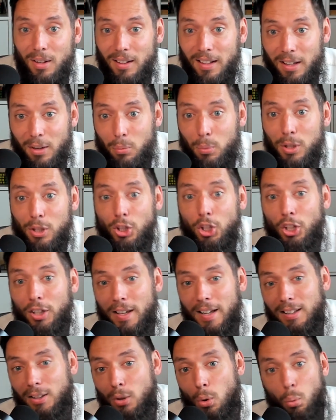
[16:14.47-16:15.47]
Like we look
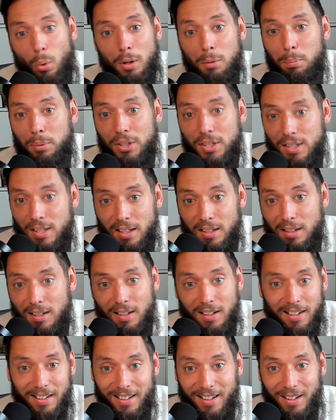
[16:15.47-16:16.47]
at the 1%
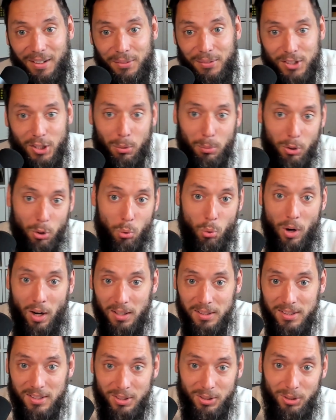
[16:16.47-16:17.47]
of someone who
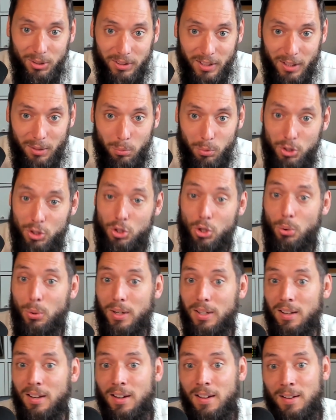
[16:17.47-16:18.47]
hustled and was
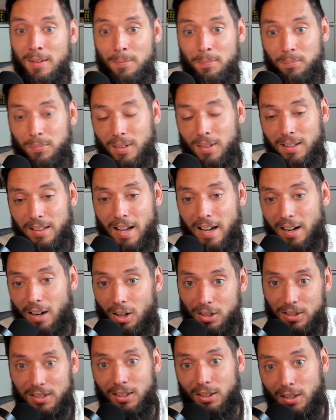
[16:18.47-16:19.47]
doing that
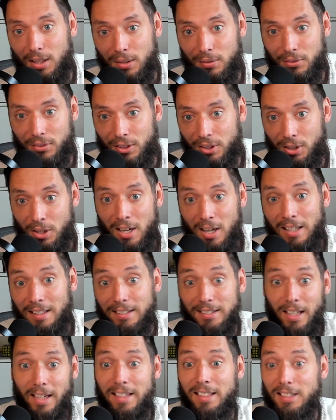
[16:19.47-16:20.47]
hustling for
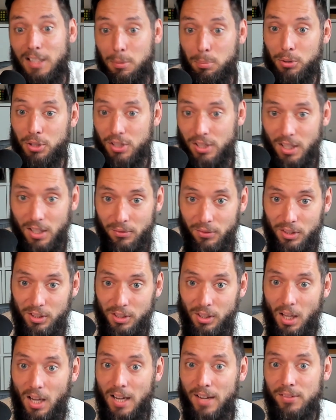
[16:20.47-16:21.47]
90% of their
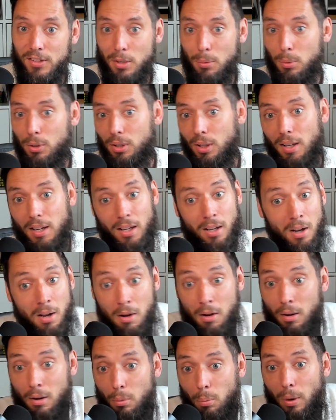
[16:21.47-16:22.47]
lives, and we're like,
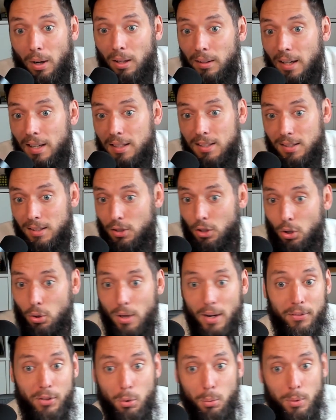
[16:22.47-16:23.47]
well, that's,
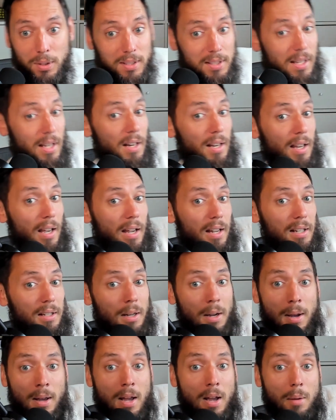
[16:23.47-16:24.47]
everyone's getting
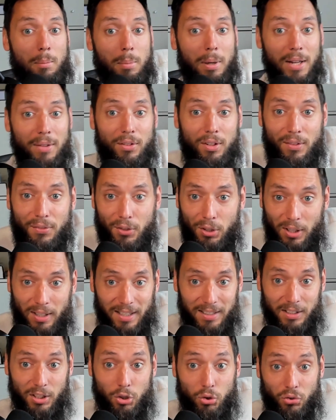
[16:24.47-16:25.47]
ahead. But even if you look
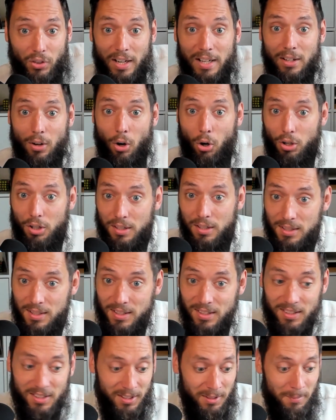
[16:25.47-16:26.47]
at the great
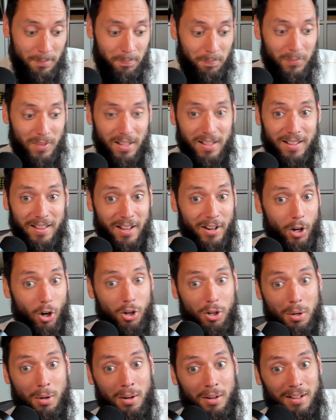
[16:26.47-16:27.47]
artists, there
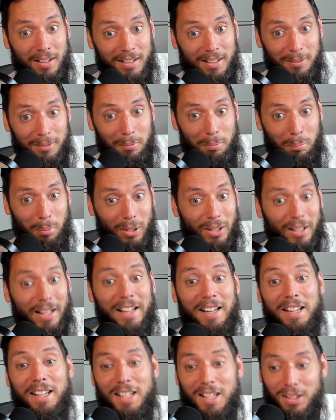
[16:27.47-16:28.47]
are
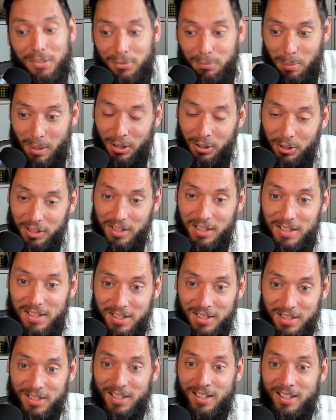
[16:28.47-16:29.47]
plenty of
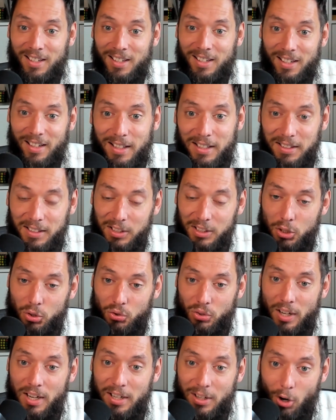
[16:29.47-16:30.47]
periods in the
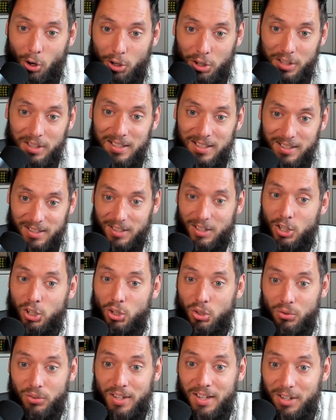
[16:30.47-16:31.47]
great artists'
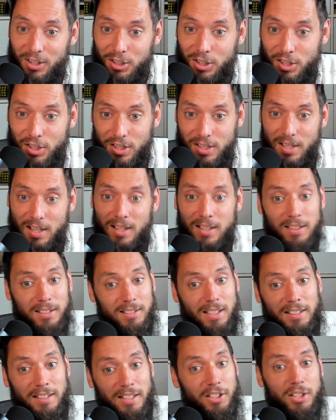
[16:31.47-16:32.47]
careers
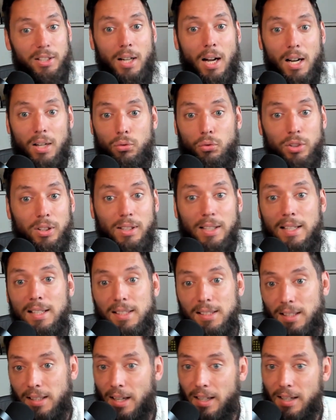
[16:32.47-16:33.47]
that they're not
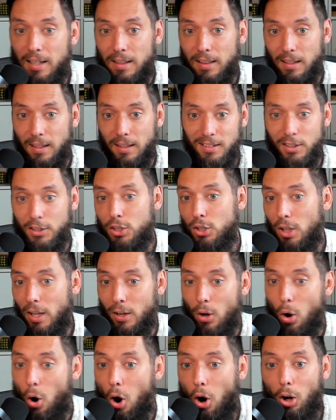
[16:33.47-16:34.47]
releasing anything. There's
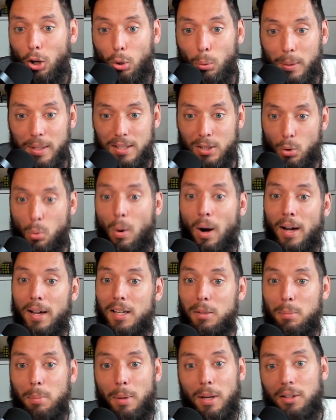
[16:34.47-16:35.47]
like always
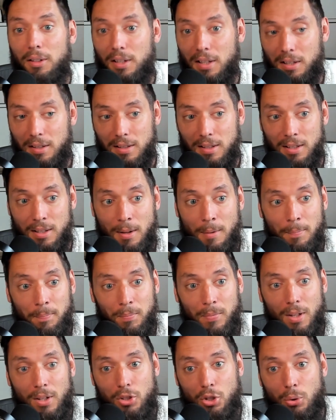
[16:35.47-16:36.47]
quiet periods.
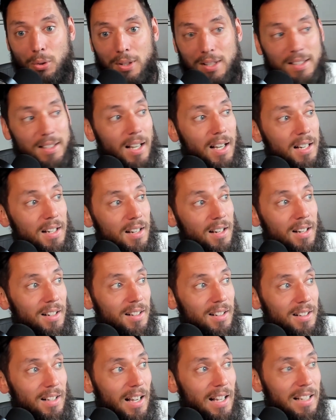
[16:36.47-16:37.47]
So it's not
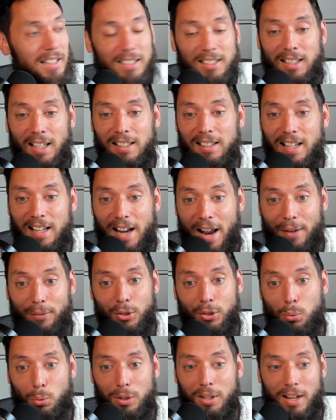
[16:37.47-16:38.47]
that
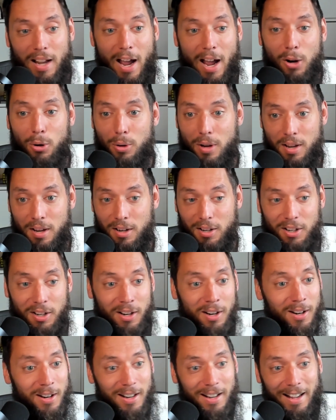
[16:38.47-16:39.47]
everyone out
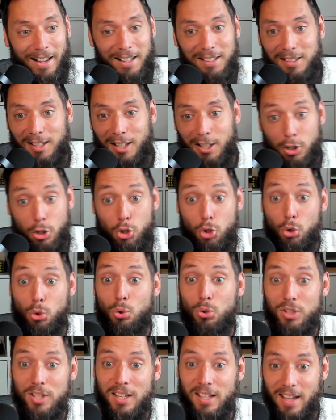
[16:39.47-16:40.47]
here is like
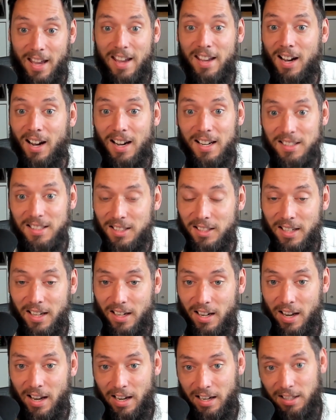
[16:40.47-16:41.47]
using AI to get
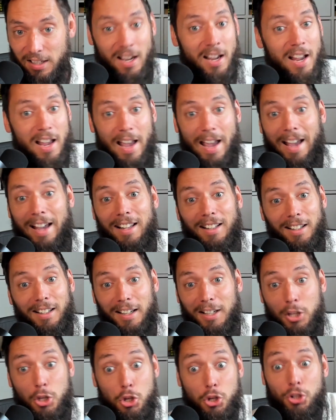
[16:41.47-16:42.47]
ahead and
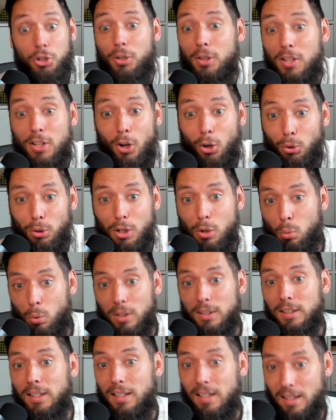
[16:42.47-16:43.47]
like you're the only
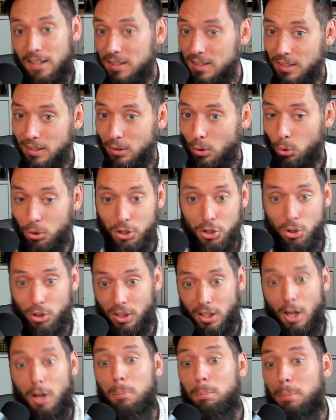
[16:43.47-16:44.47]
one that isn't, or your
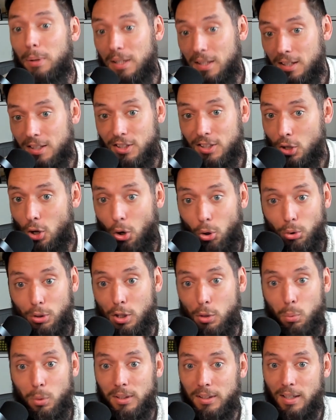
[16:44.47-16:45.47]
company is the only
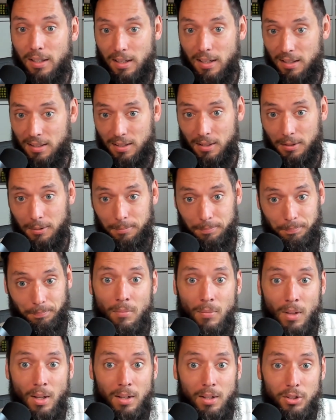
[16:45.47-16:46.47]
one that isn't.
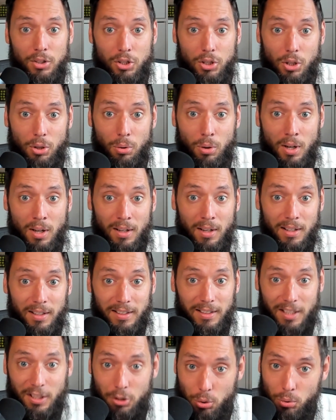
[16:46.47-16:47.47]
So
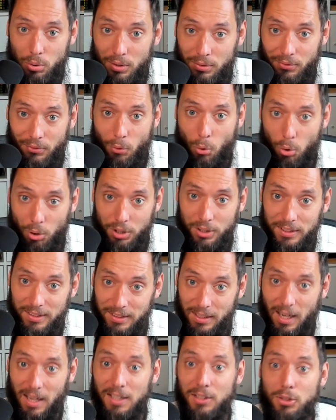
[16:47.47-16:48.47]
can you afford
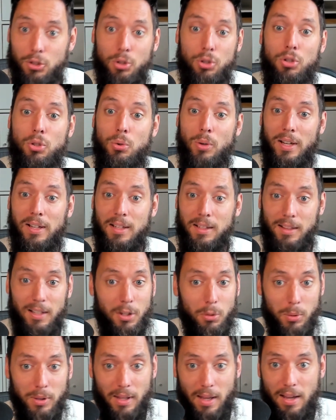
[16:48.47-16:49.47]
not to do
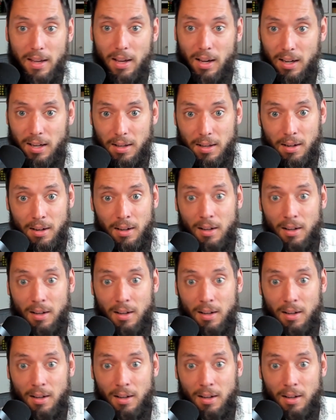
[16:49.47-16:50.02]
anything with AI?